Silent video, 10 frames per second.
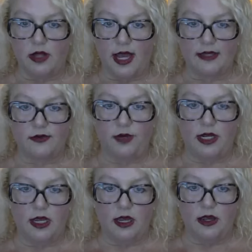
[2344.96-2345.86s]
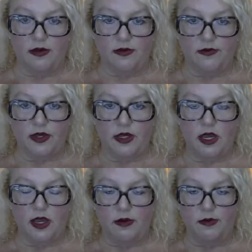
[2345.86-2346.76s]
last week of
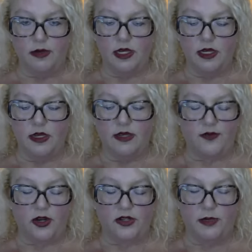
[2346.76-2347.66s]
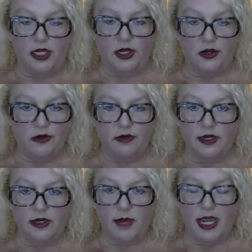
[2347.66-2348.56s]
um, his freshman year
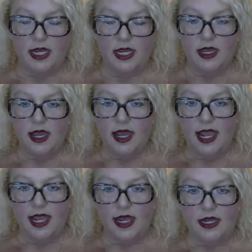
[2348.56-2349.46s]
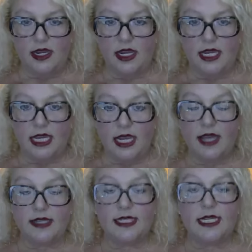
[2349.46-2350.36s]
in May. And he
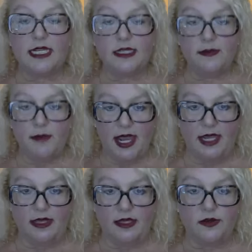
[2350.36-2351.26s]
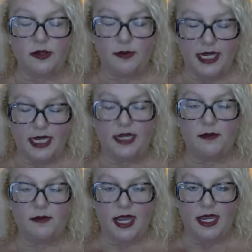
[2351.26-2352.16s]
has since May, this is the beginning
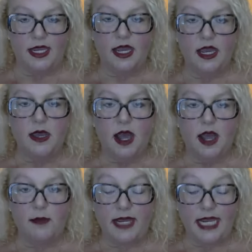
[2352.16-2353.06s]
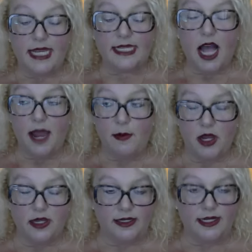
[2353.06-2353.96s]
of May, because I'm
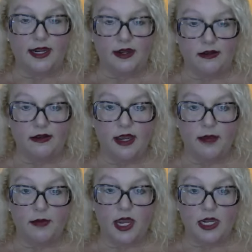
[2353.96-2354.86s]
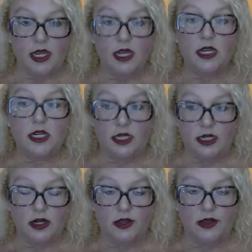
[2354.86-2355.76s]
on his tail. I'm like, you need
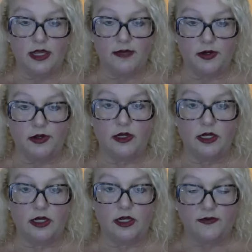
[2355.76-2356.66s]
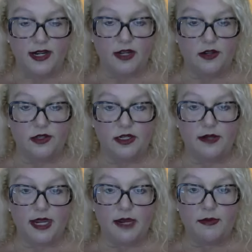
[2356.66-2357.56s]
to call the hospital you need to find out who the
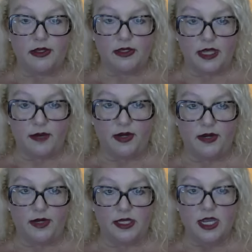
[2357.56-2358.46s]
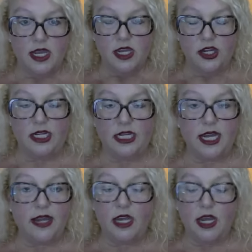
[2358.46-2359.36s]
uh, ambulance company was you
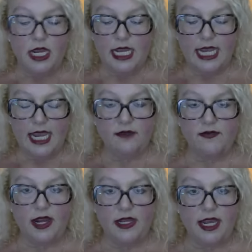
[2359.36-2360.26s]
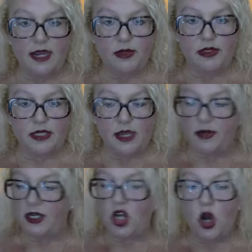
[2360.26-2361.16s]
need and he can't find the ambulance
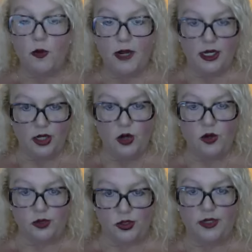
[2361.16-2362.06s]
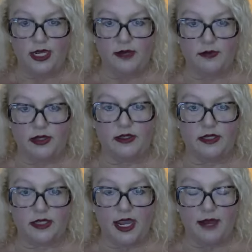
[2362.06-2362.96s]
company nobody knows who the
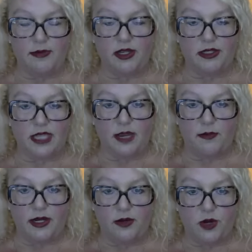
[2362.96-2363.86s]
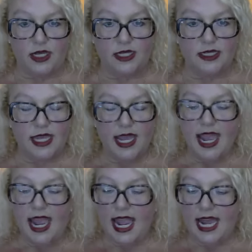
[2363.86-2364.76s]
ambulance ambulance company was
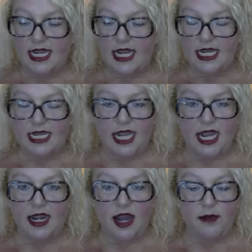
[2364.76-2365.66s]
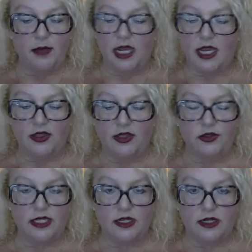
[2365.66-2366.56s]
and and i'm like
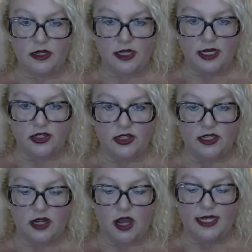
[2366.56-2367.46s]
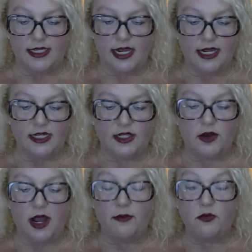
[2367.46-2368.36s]
they'll send you to collections in a hot second
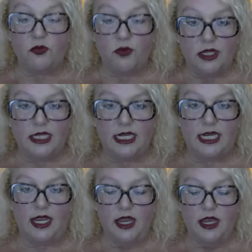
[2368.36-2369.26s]
so i'm really